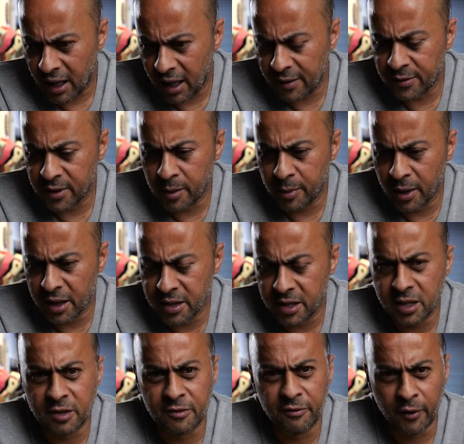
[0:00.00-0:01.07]
have the
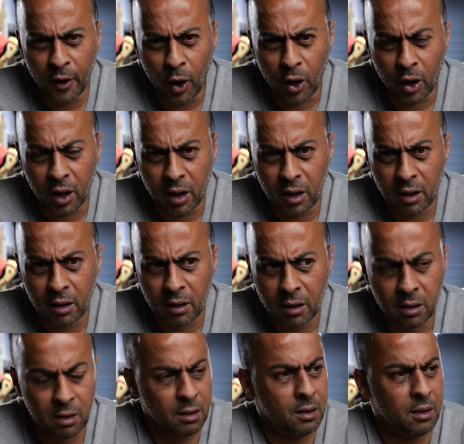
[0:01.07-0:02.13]
ability to vlog.
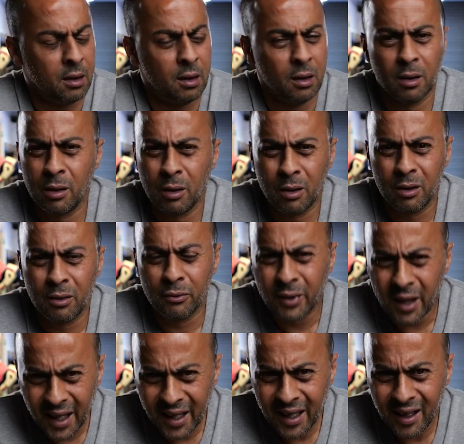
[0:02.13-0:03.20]

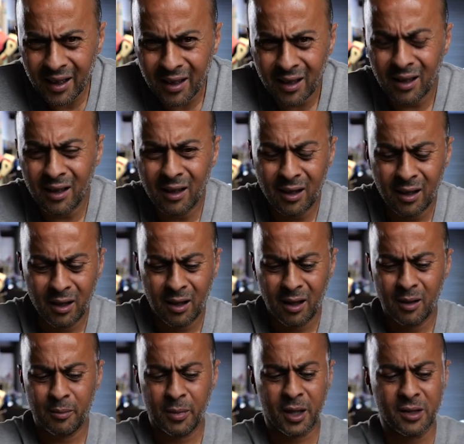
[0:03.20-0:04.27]
Really?
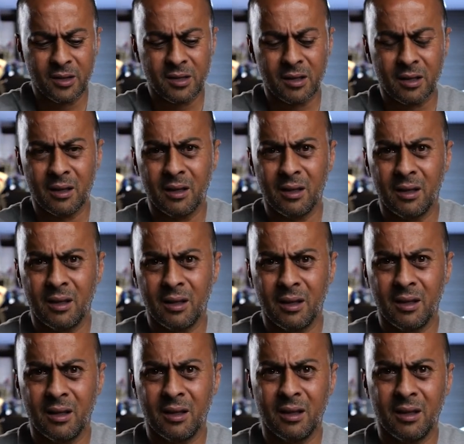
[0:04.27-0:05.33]
Because
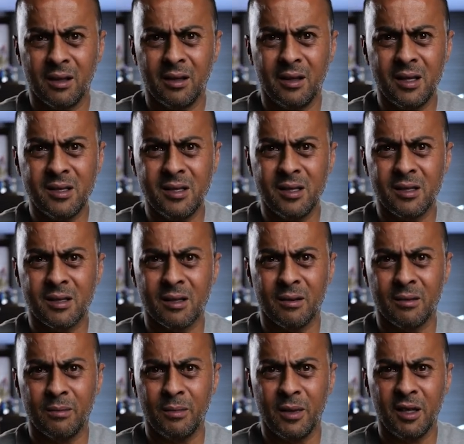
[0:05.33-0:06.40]
this is
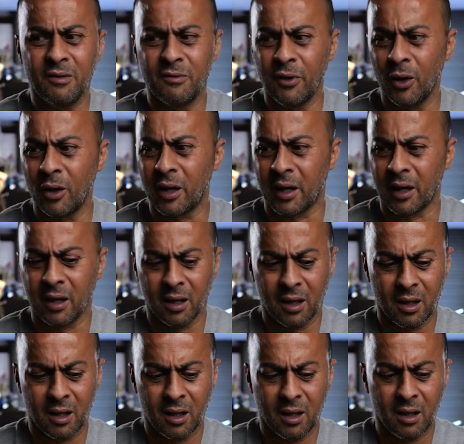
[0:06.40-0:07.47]
me vlogging.
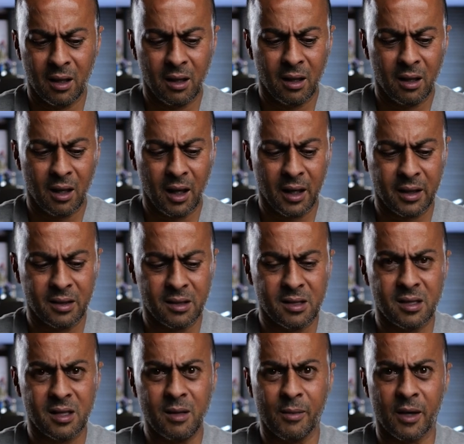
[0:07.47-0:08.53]
I can
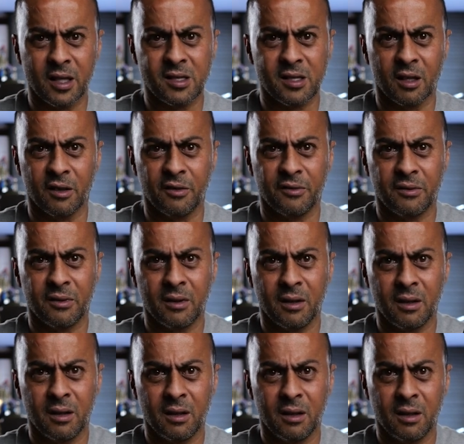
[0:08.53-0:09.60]
see myself
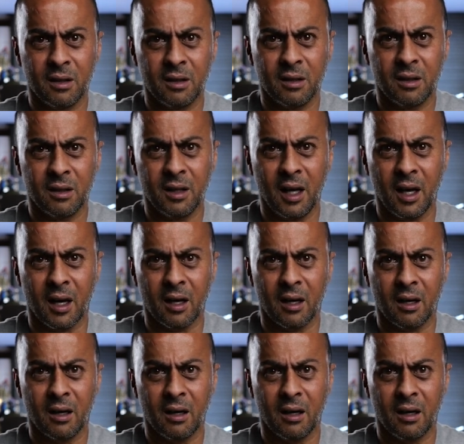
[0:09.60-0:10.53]
there.